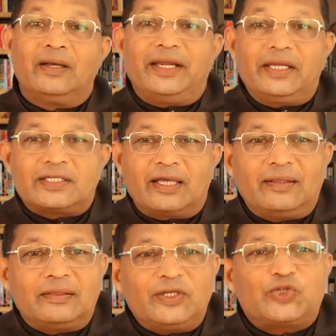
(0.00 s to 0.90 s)
It is
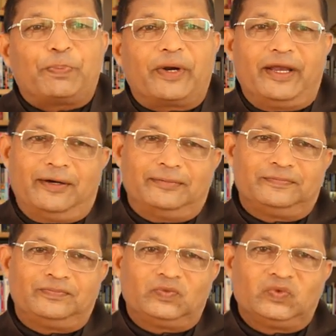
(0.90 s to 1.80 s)
in this prayer
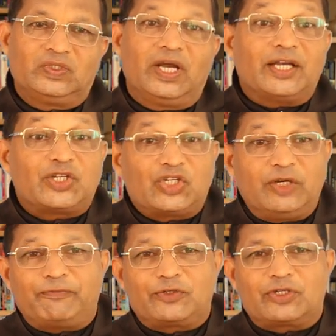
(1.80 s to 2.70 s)
a
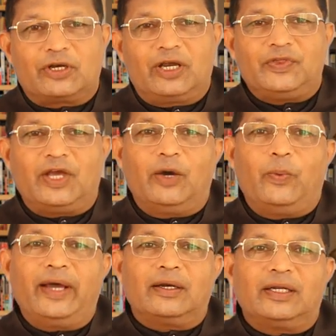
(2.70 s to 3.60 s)
shift in the
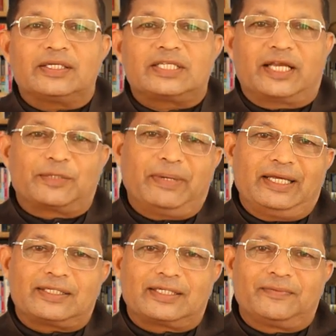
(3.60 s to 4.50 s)
awareness takes
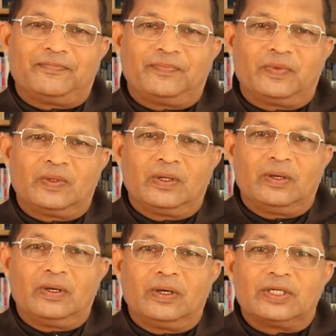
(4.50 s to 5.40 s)
place,
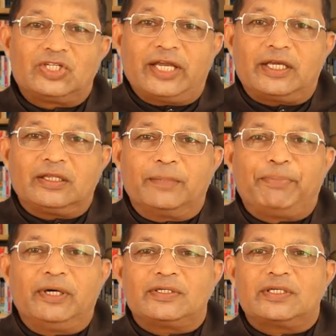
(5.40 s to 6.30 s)
taking the
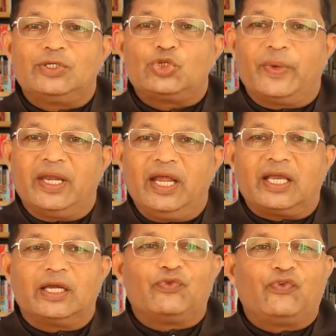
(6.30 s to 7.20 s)
person to a
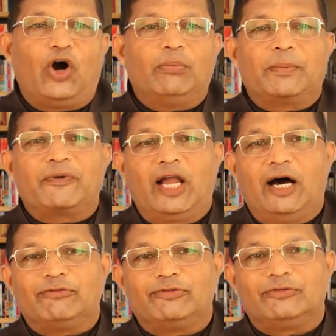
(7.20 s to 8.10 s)
naked form of
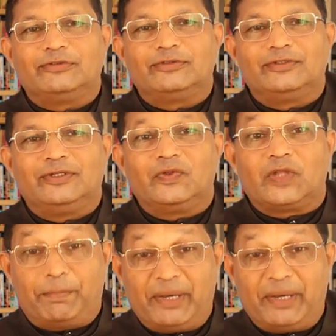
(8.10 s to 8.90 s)
love that